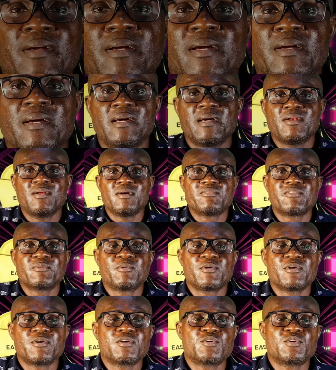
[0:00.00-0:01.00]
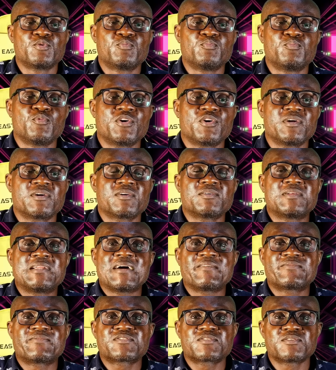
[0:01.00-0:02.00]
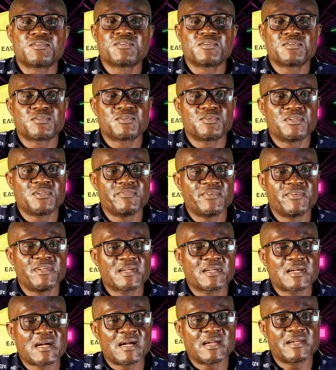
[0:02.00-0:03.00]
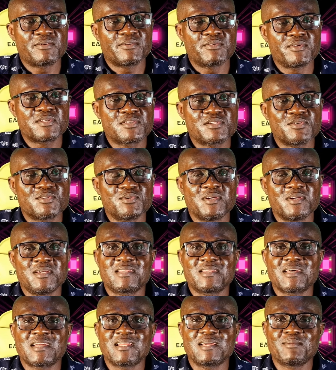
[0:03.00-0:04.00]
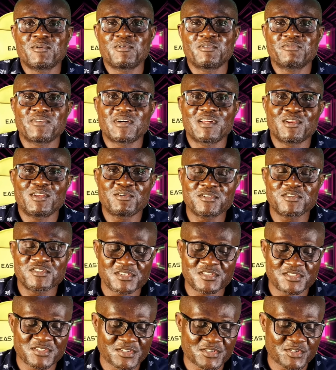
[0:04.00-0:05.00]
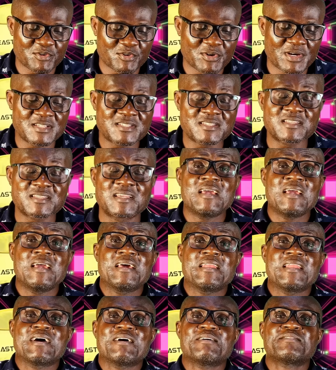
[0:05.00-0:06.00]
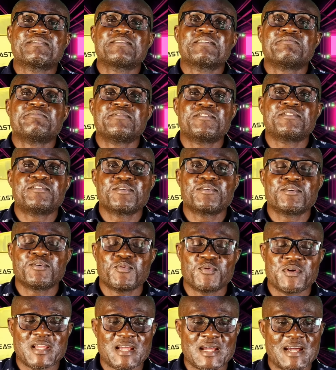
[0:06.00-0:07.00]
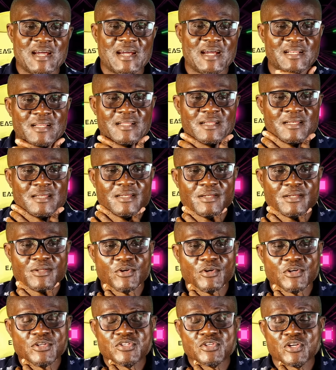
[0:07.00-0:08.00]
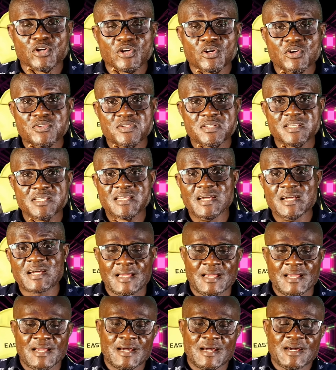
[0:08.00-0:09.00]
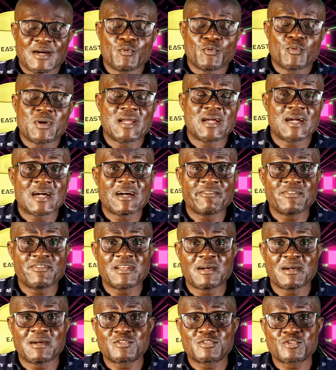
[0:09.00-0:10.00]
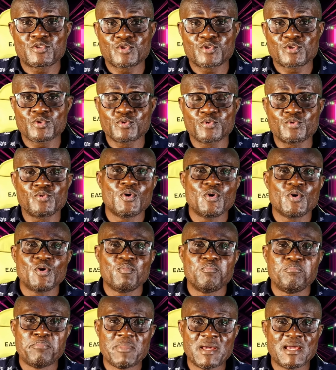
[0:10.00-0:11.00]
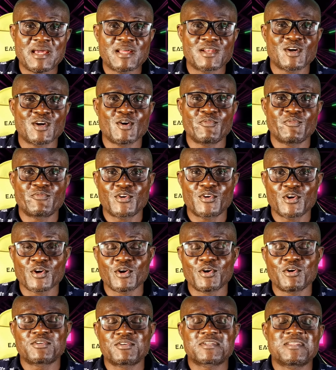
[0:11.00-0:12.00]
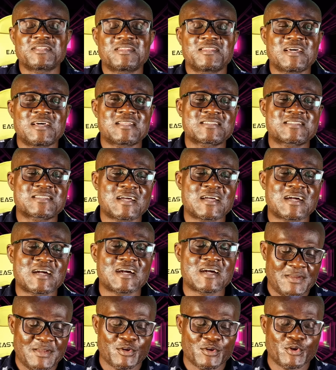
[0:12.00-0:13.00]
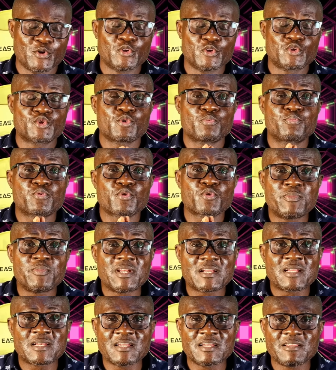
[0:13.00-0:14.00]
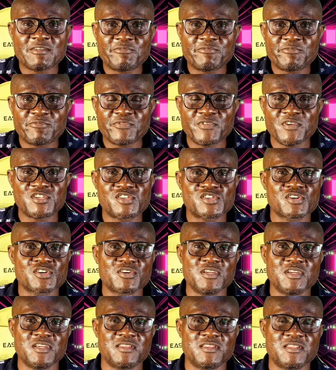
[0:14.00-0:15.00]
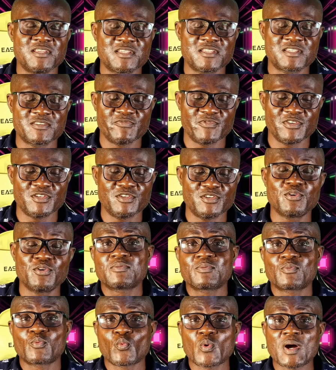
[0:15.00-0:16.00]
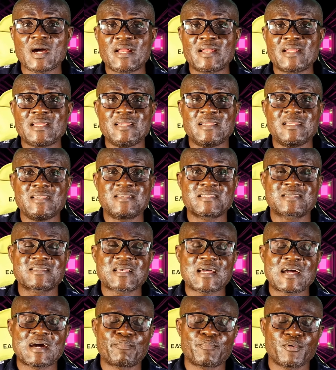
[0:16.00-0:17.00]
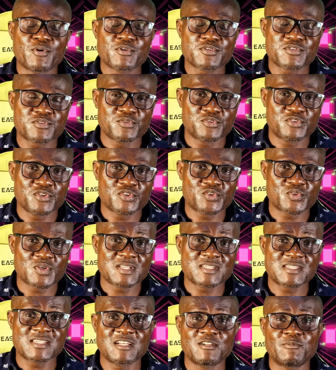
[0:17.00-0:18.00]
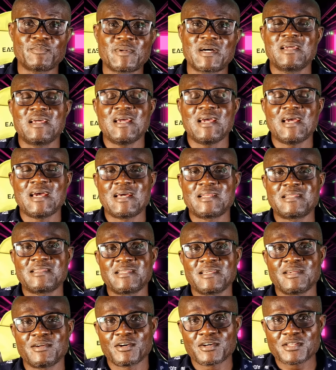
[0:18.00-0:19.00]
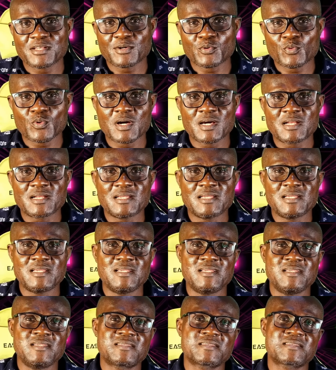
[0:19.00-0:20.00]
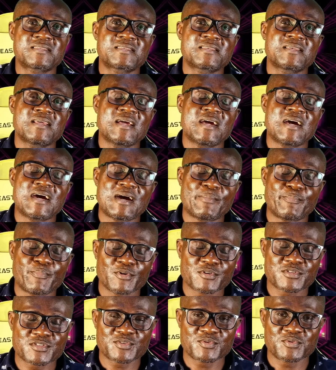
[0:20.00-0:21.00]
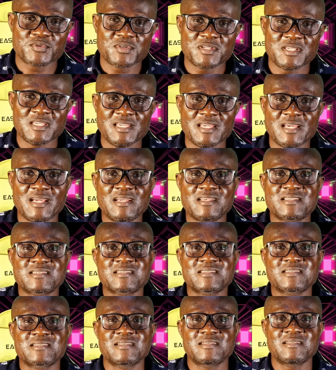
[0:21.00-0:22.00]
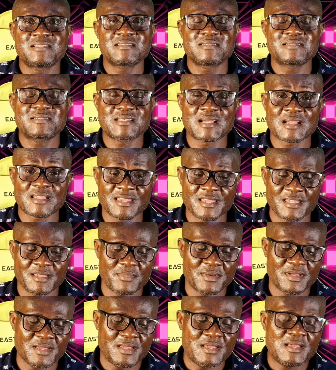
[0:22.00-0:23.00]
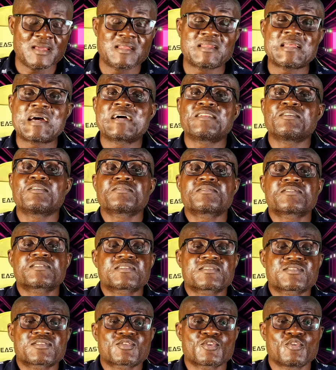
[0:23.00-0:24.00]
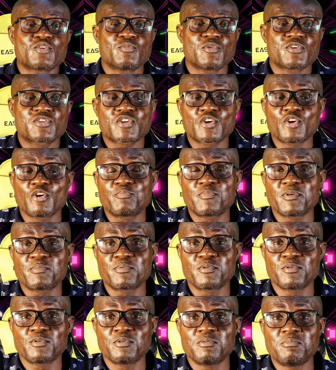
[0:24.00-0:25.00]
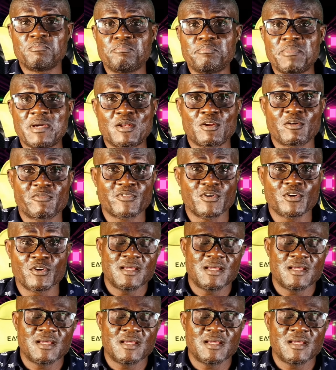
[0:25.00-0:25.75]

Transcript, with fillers: Hello everybody, good morning, good afternoon, good evening. I greet you in the name of our Lord Jesus Christ. Now the video we are going to consider, we are having two men of God that are going to prominently feature in this video. One is Apostle Joshua Selman and the other one is Apostle E.S. Takim. Now I don't so much call people men of God